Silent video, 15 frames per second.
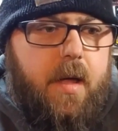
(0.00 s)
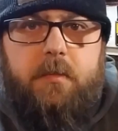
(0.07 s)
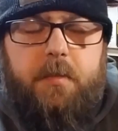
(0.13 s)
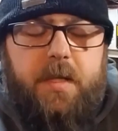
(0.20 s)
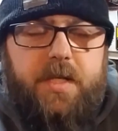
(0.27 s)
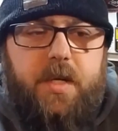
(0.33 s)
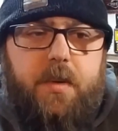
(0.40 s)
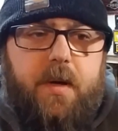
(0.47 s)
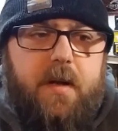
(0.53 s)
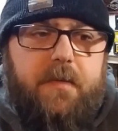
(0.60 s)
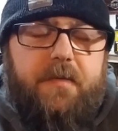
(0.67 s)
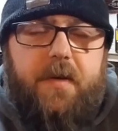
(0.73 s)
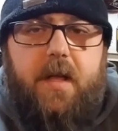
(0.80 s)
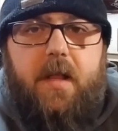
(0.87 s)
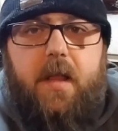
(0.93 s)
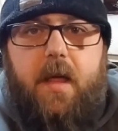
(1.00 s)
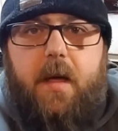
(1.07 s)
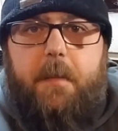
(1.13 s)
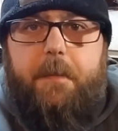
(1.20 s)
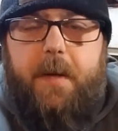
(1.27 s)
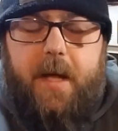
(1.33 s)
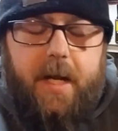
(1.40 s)
But you'll want to fill
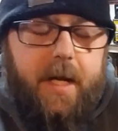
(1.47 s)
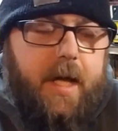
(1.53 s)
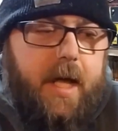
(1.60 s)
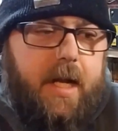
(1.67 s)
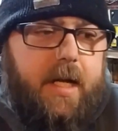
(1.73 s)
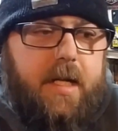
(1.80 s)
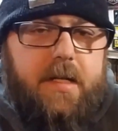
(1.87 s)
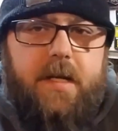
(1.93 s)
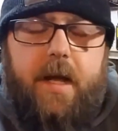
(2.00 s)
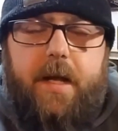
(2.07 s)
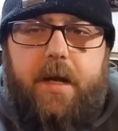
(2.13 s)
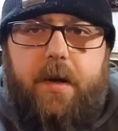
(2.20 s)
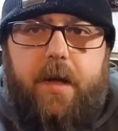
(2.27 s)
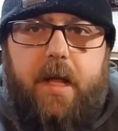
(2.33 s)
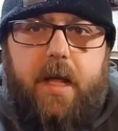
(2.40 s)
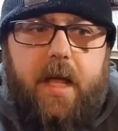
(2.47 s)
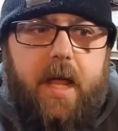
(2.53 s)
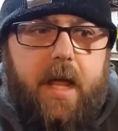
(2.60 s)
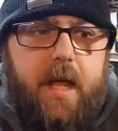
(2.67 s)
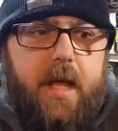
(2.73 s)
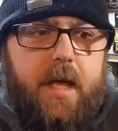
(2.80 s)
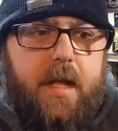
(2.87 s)
up any kind of container you
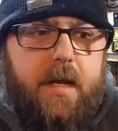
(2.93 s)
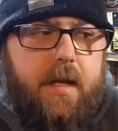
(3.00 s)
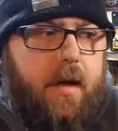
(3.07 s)
can,